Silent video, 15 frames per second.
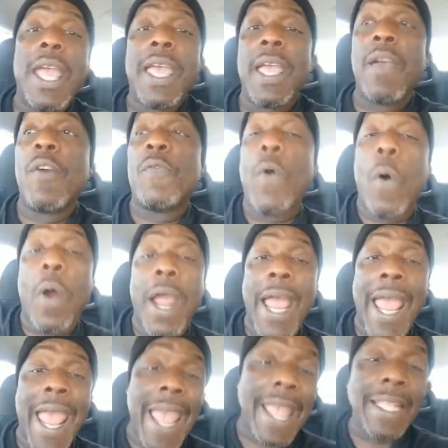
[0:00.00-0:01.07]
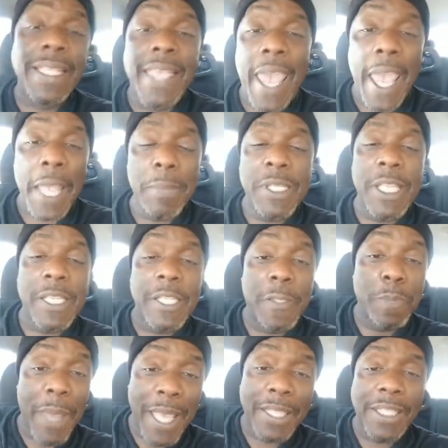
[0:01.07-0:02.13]
for an 8-game
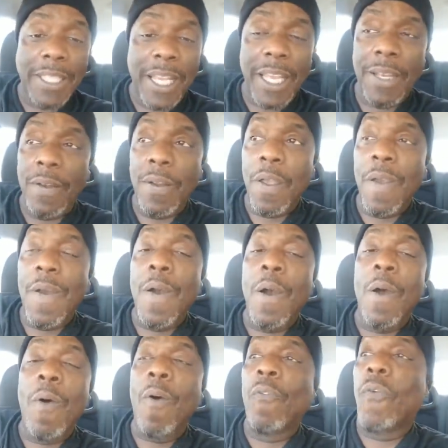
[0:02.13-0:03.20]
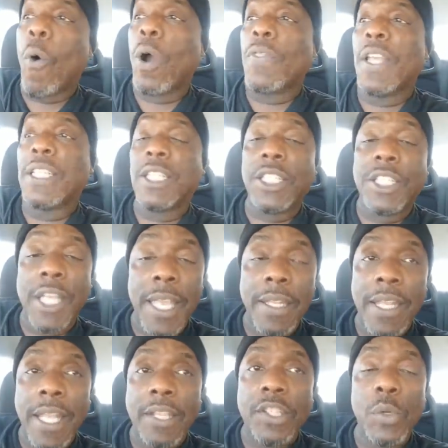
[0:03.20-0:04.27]
suspension for the shit
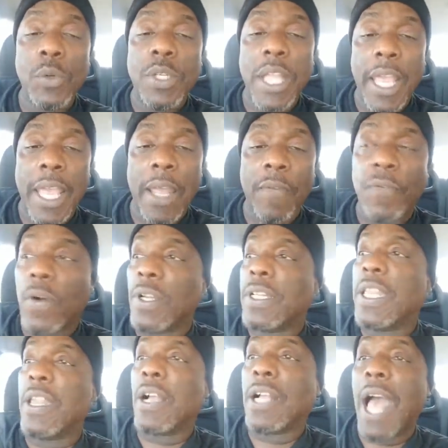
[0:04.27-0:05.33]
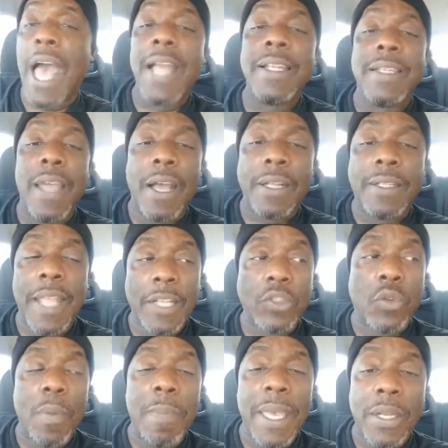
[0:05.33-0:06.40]
that you did for conduct
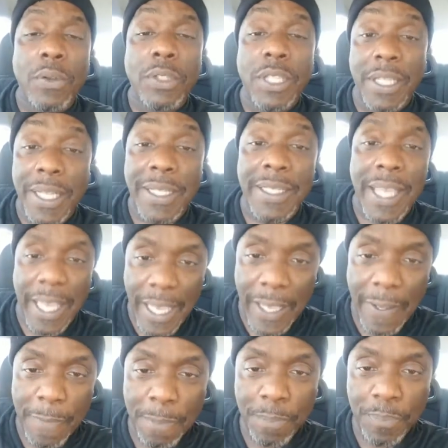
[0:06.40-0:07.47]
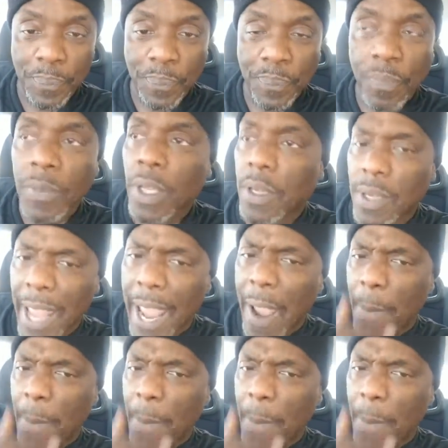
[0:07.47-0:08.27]
detrimental to the team. Now,